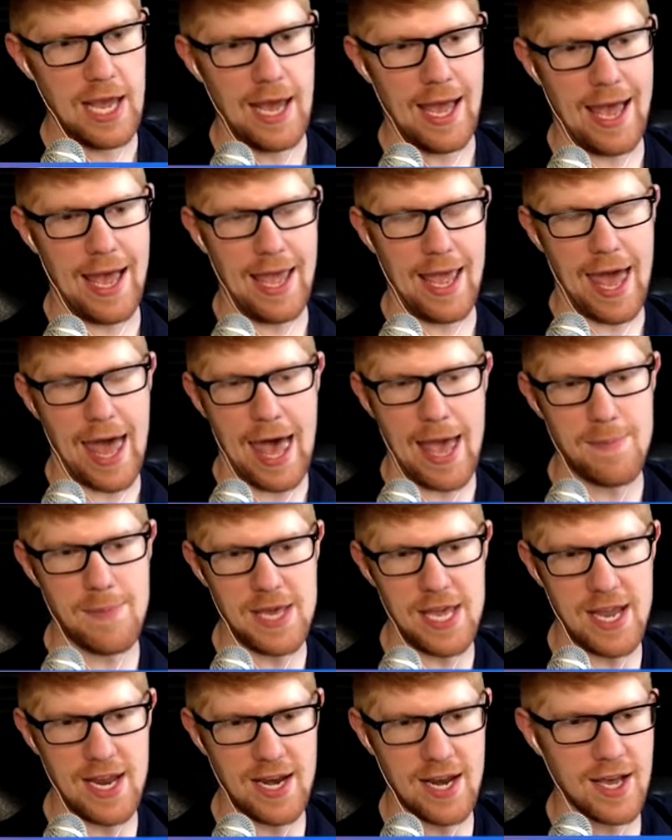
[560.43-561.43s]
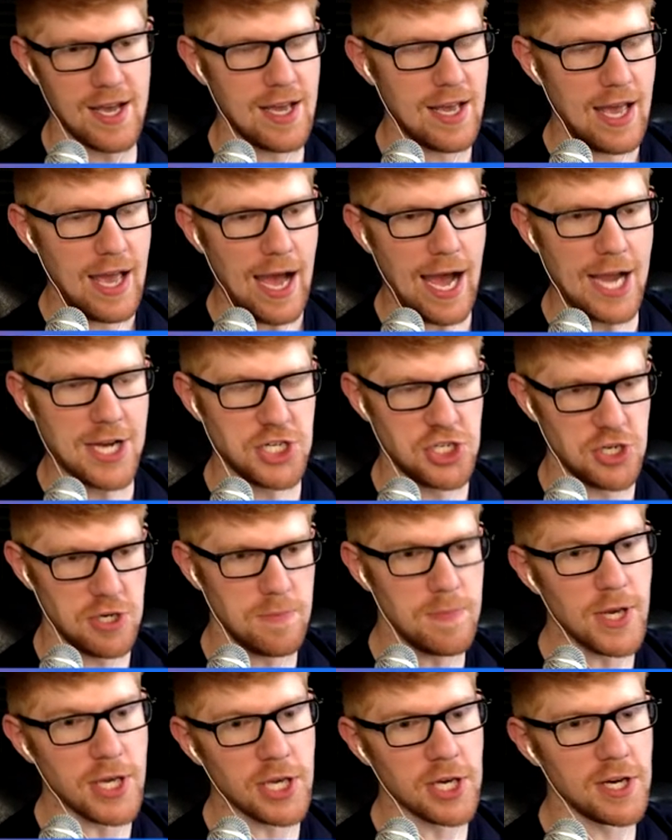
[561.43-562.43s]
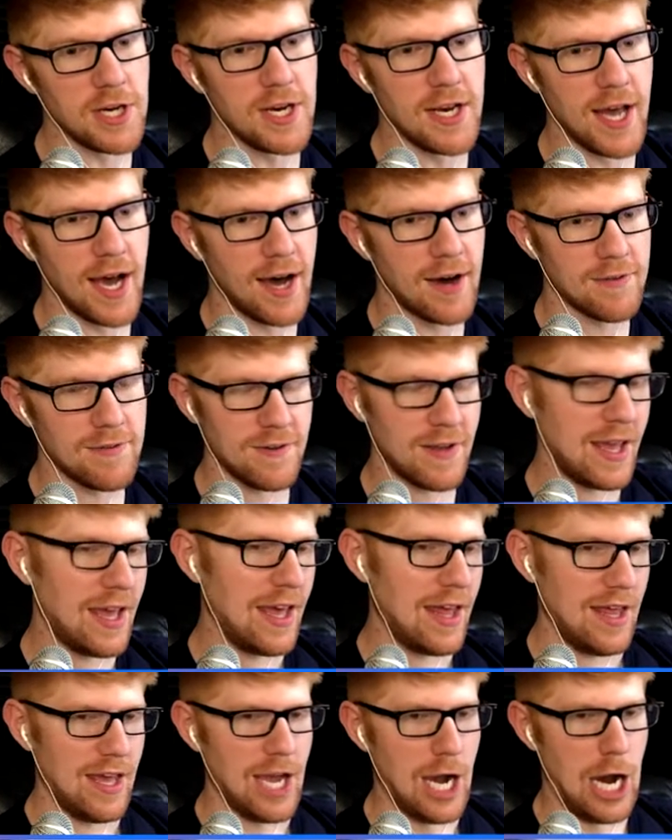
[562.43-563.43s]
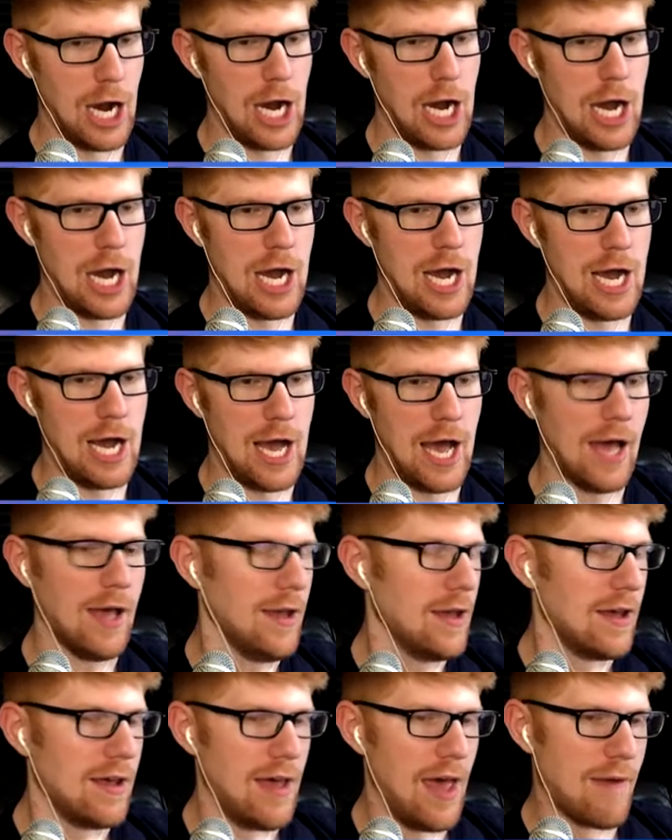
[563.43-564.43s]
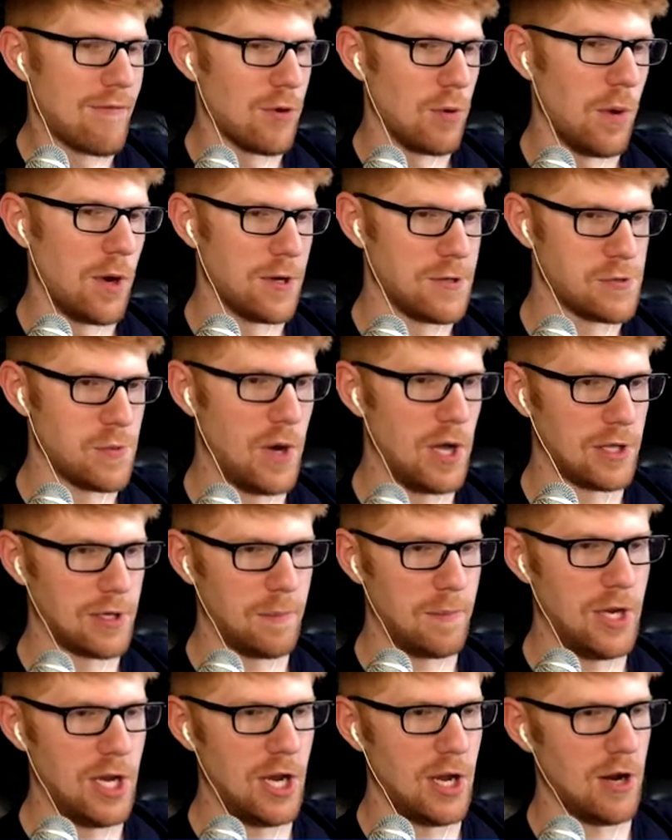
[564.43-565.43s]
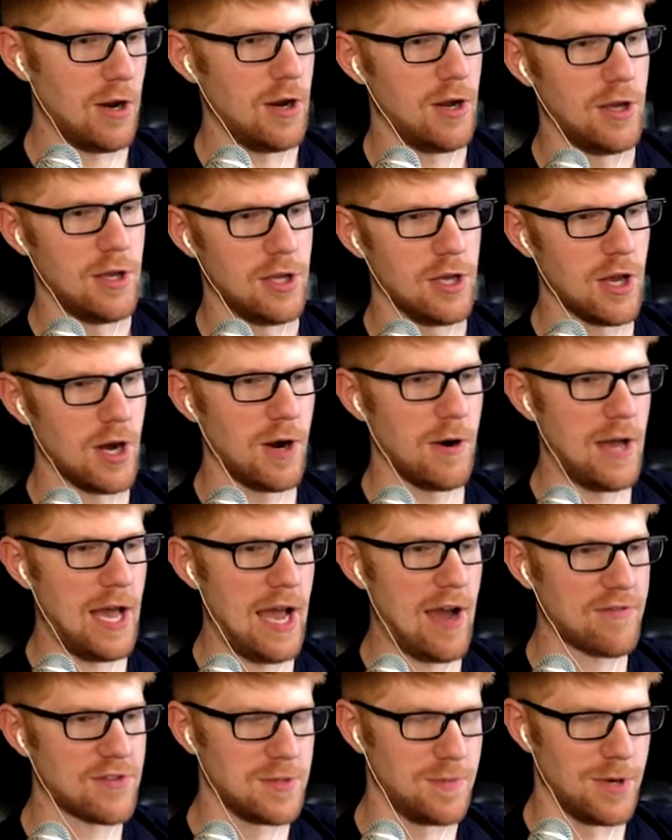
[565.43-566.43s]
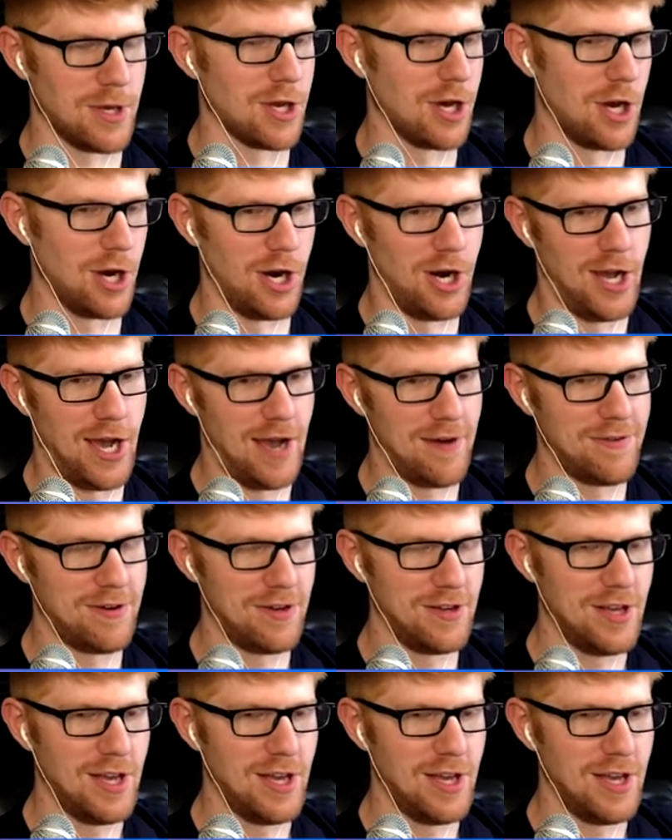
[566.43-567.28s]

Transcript: I mean, I should be good enough. Ha ha ha. Everyone is welcome here. You don't have to be good enough.